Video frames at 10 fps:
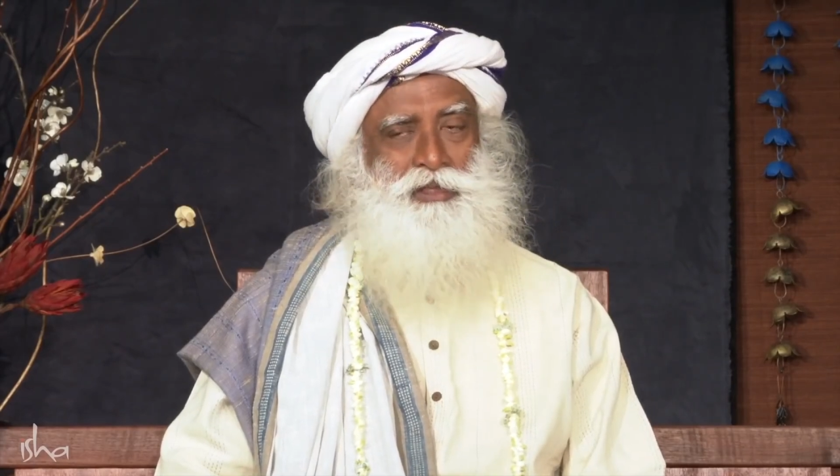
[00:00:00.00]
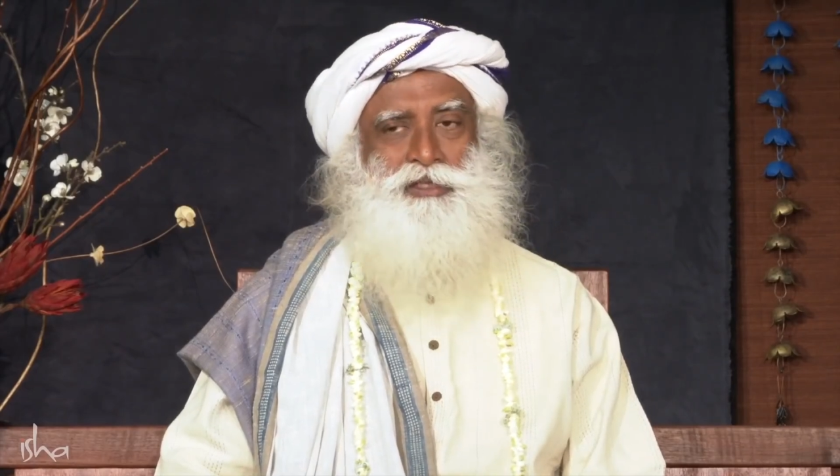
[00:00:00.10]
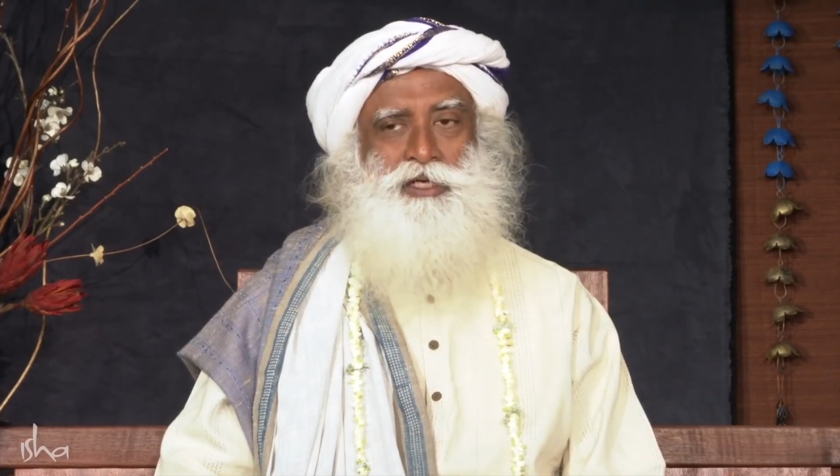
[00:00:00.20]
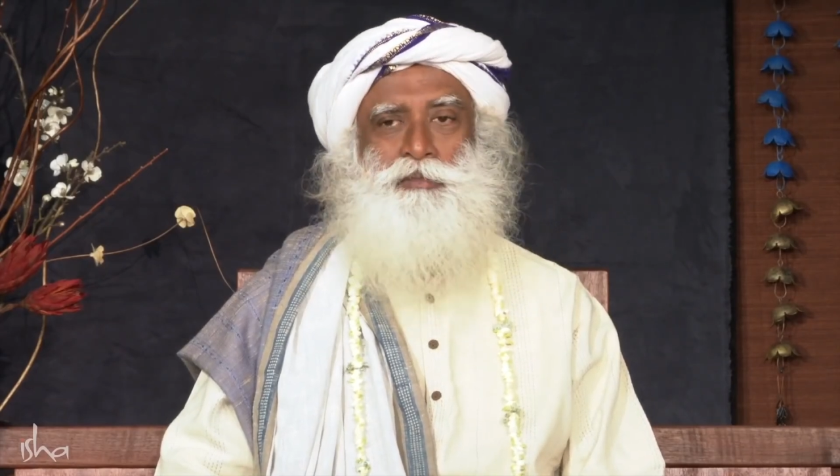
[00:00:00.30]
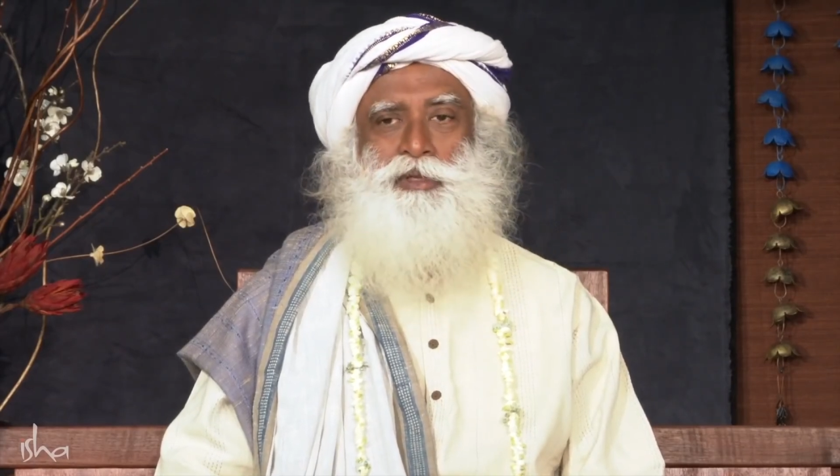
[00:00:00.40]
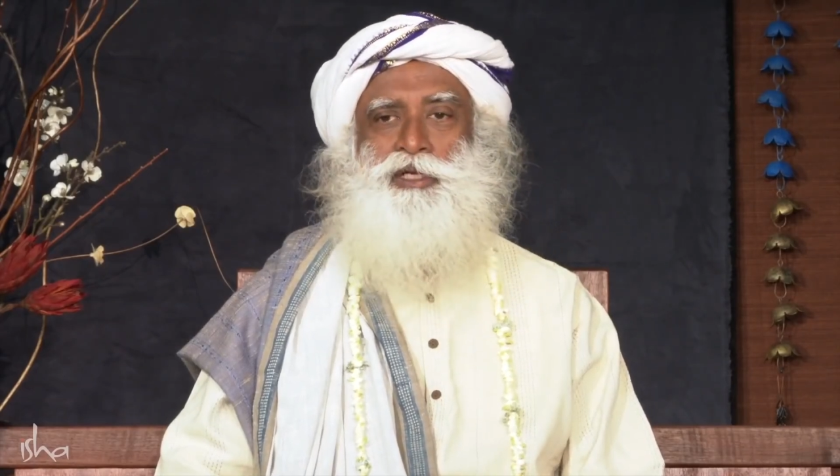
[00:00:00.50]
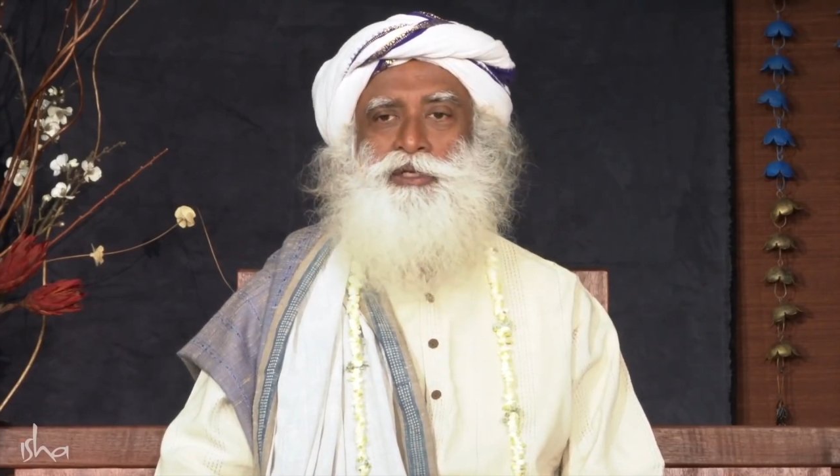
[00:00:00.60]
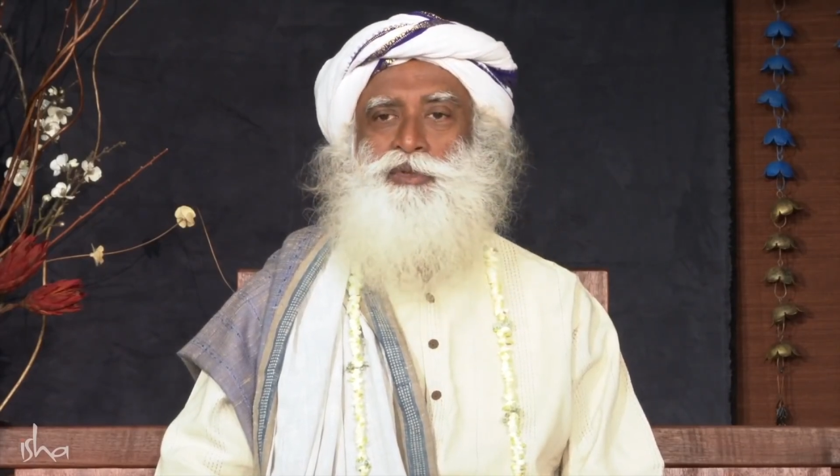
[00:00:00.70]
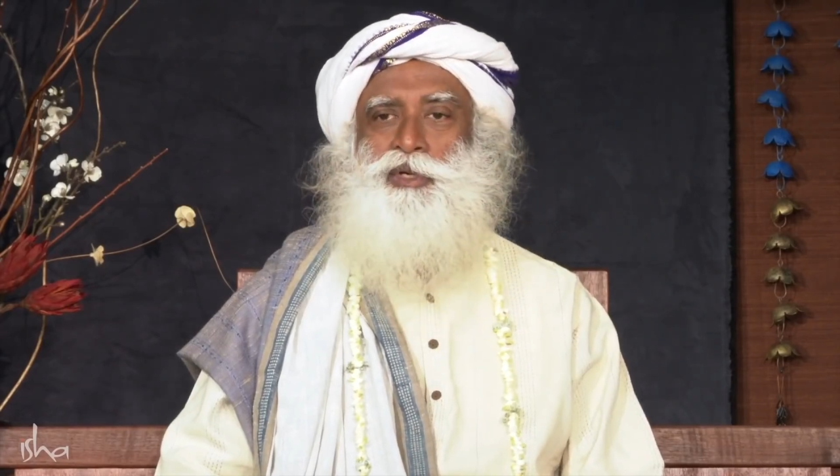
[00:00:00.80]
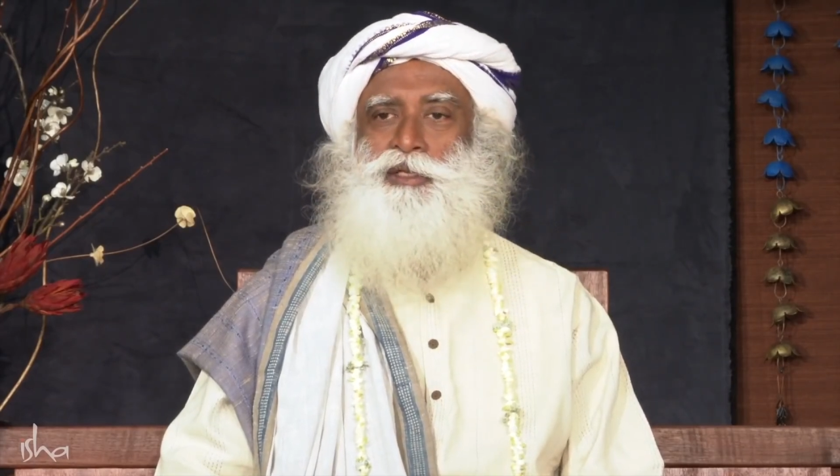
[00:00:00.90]
and
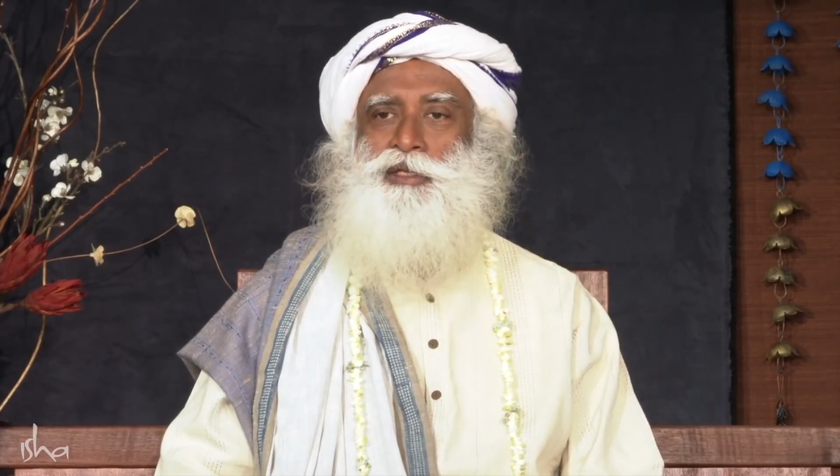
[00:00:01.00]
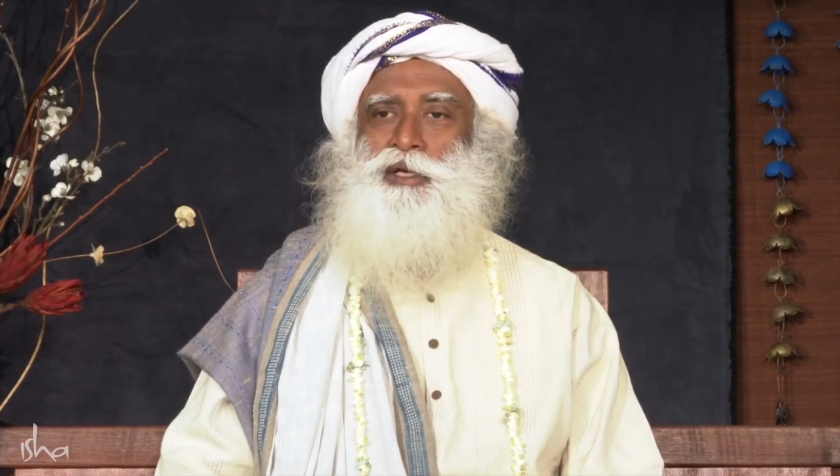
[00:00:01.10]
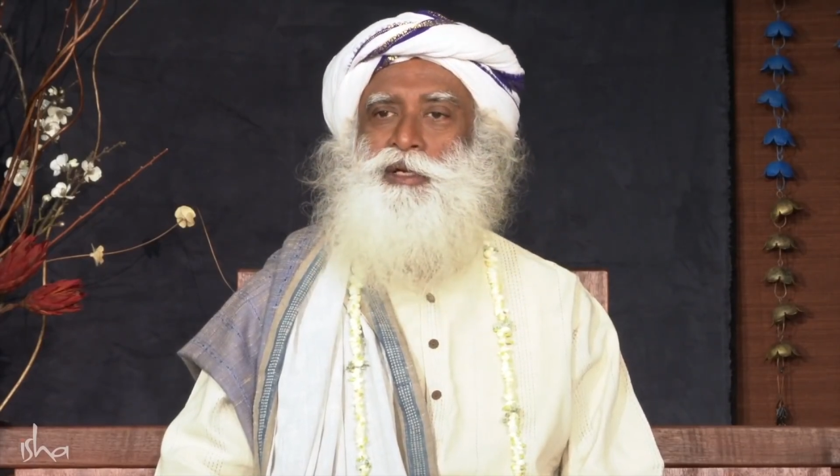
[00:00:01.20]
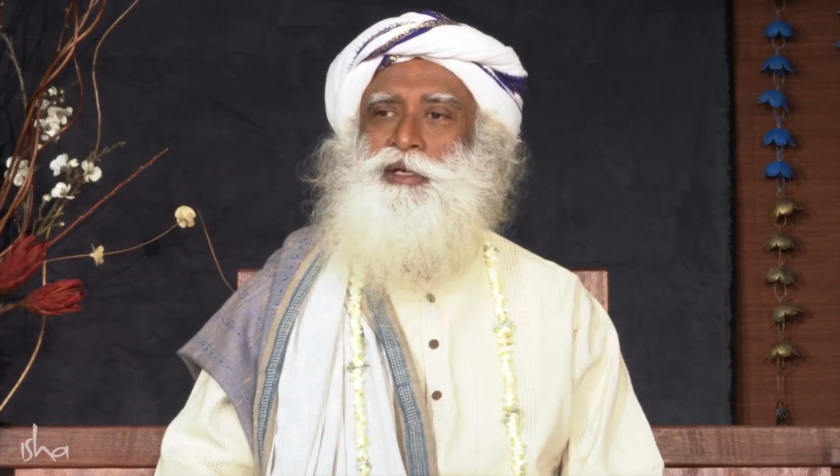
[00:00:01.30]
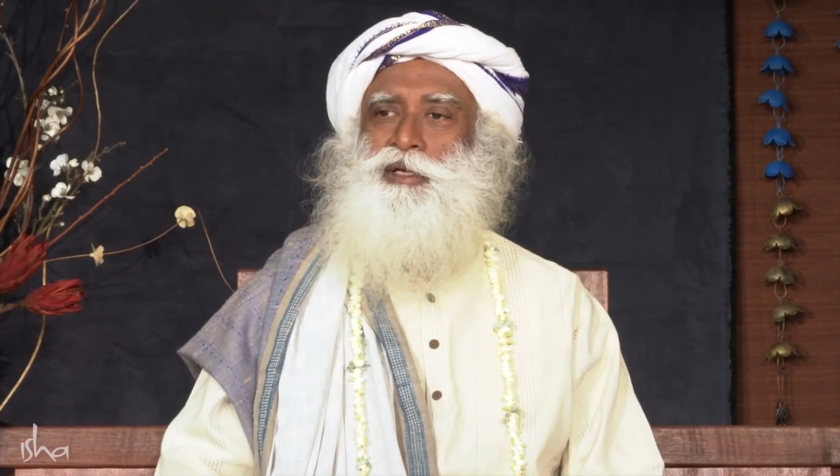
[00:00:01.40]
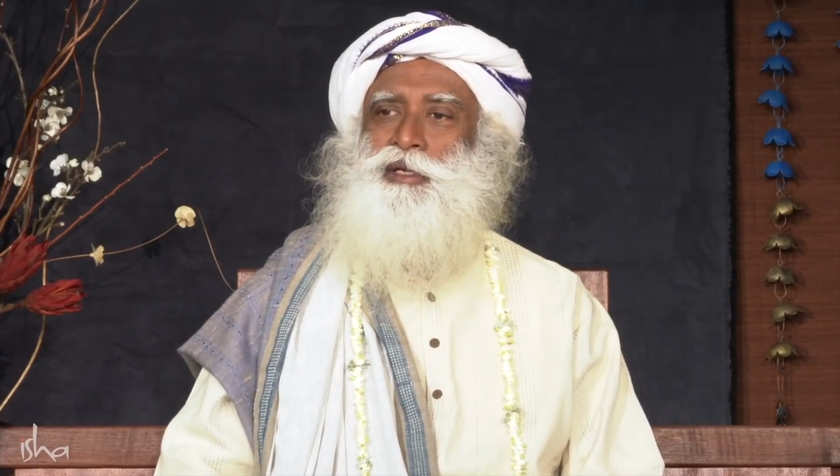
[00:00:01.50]
turmeric together